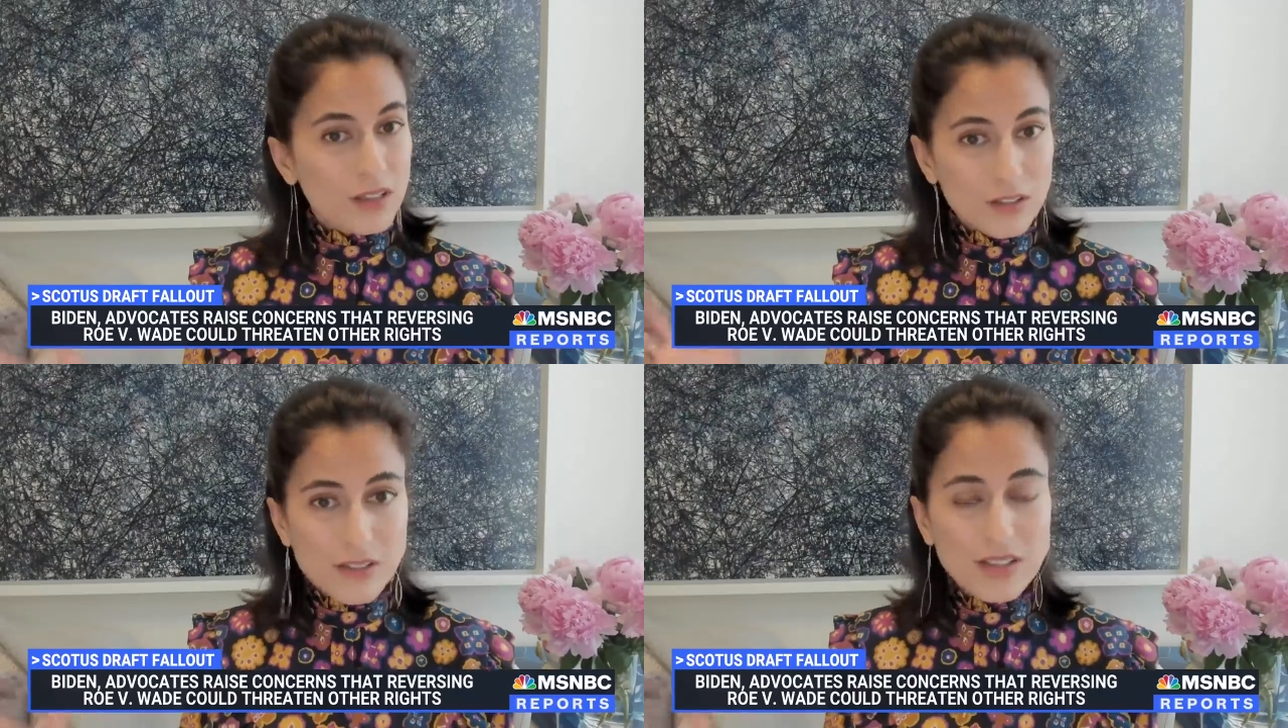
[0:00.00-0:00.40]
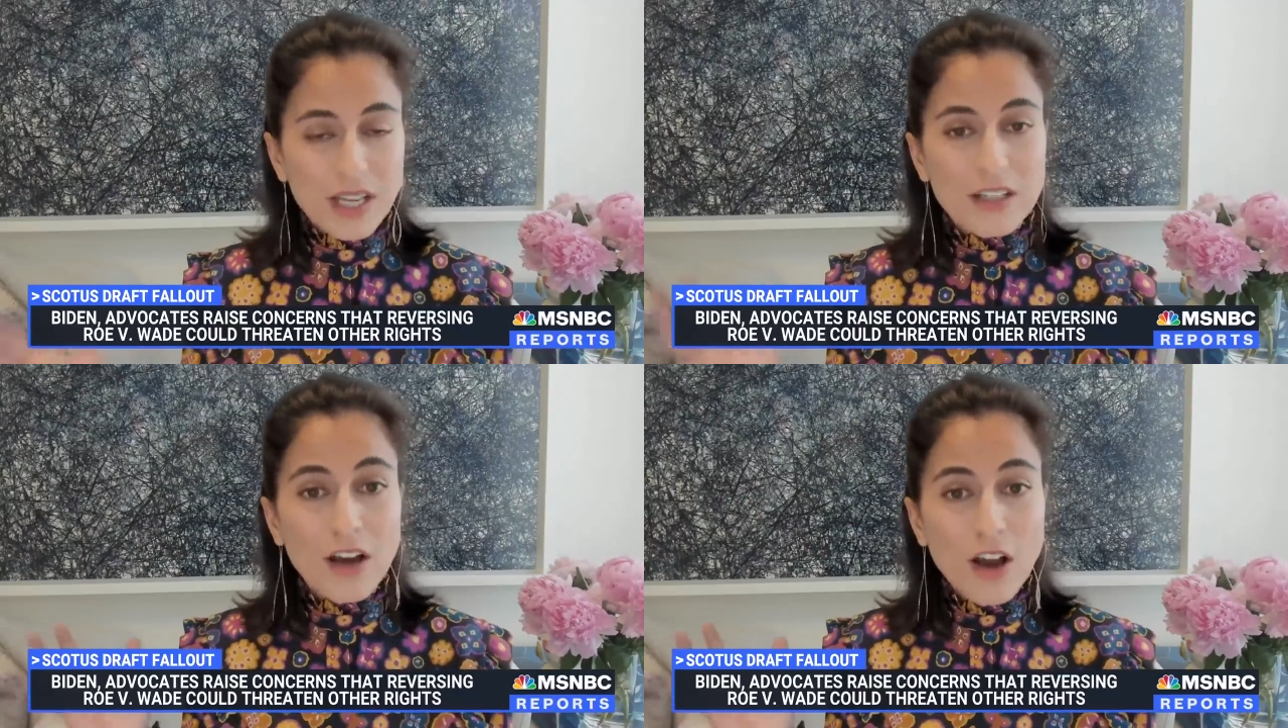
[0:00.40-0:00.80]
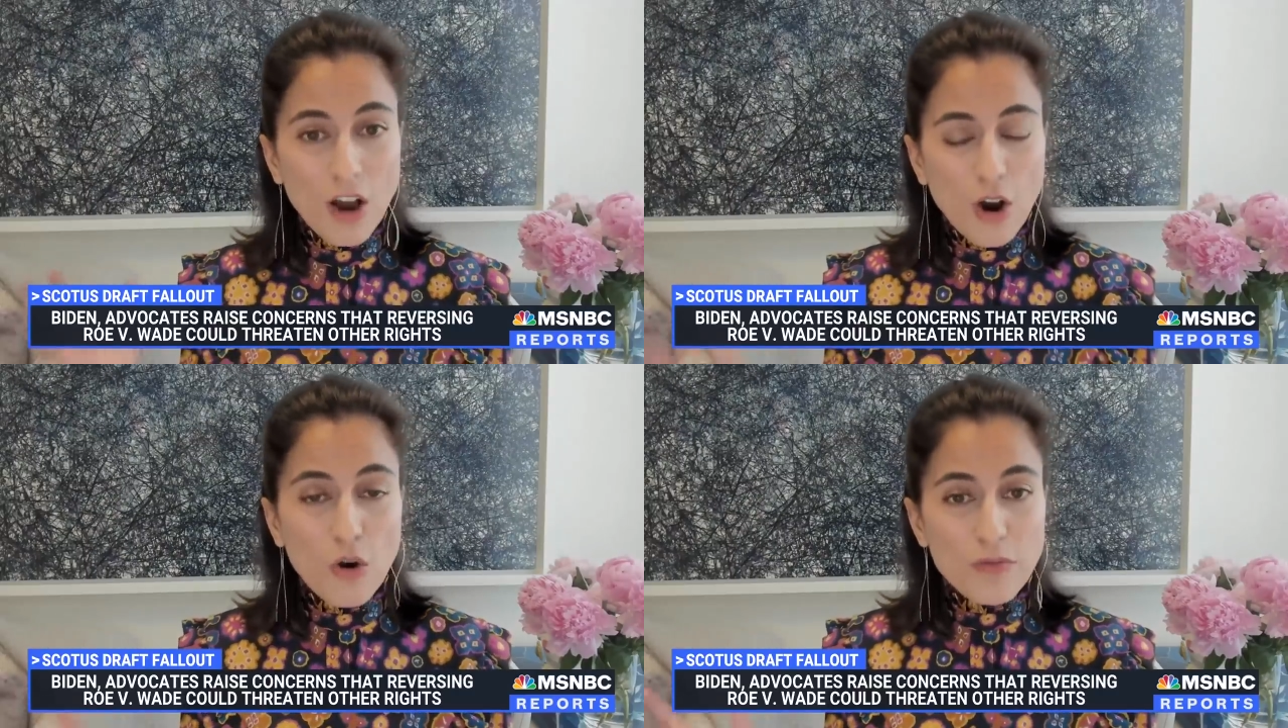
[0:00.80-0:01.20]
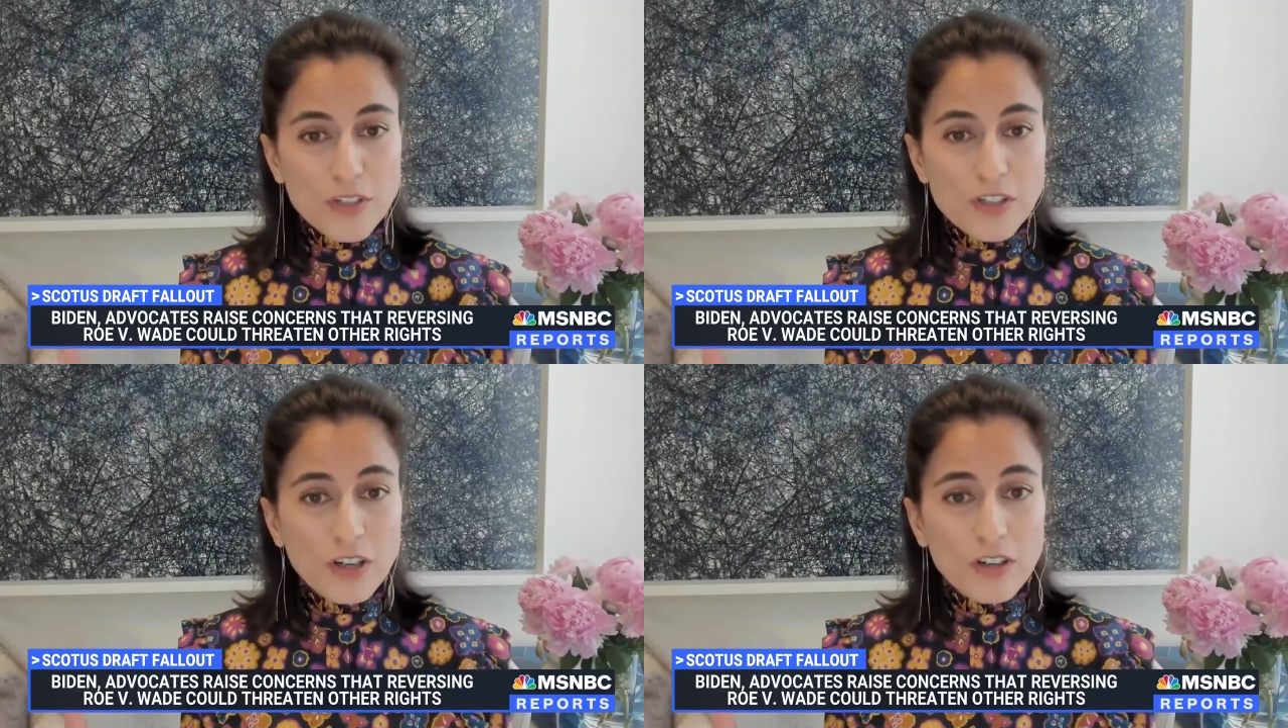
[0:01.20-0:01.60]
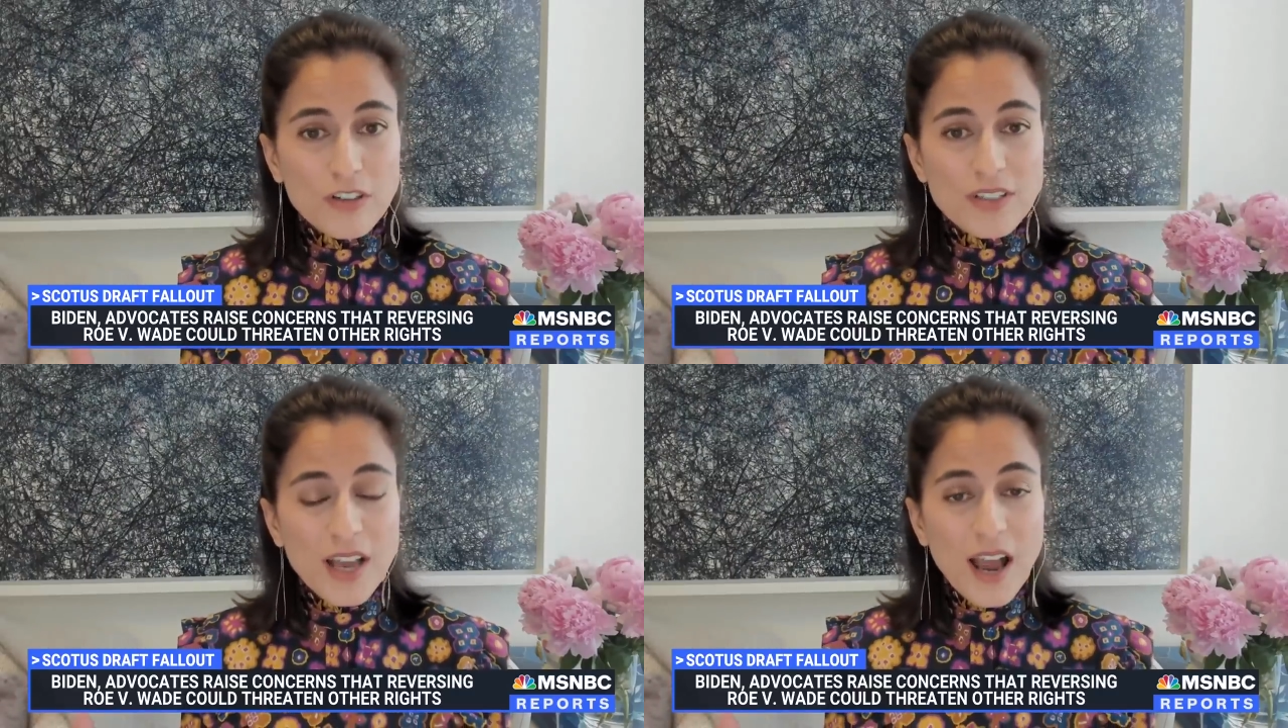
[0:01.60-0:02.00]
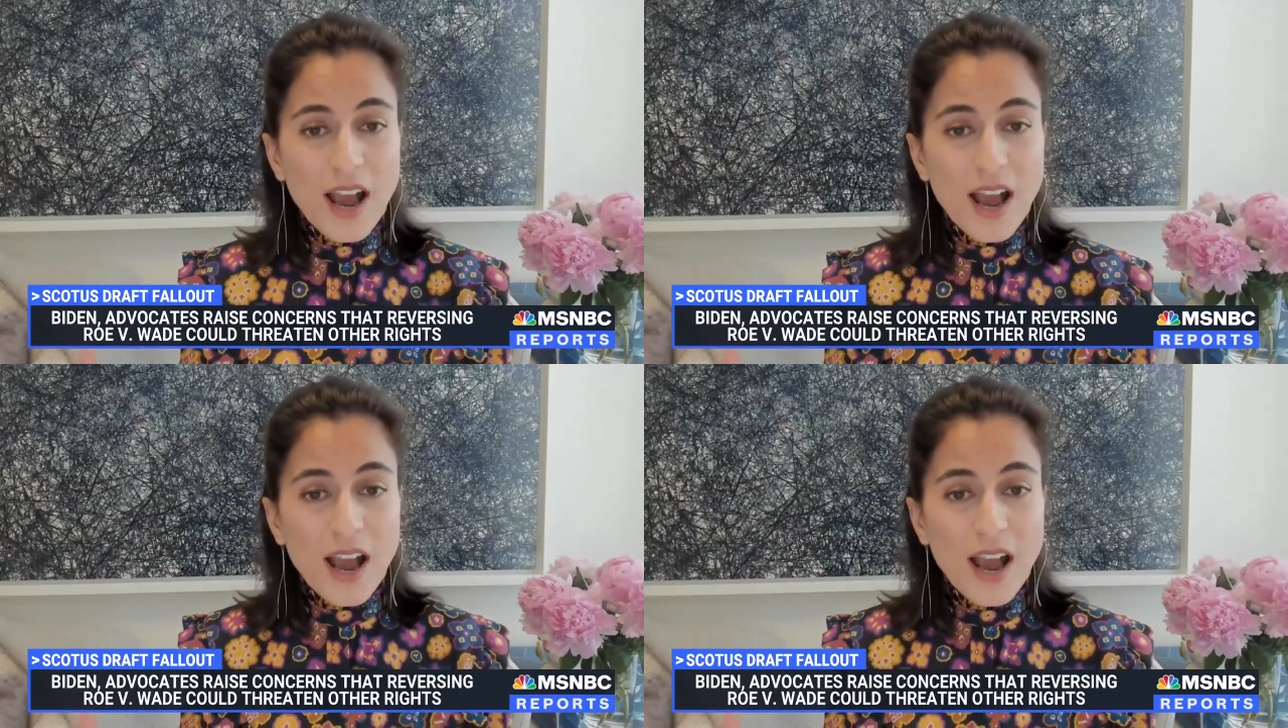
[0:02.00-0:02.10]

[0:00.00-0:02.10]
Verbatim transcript: it looks like, overturned,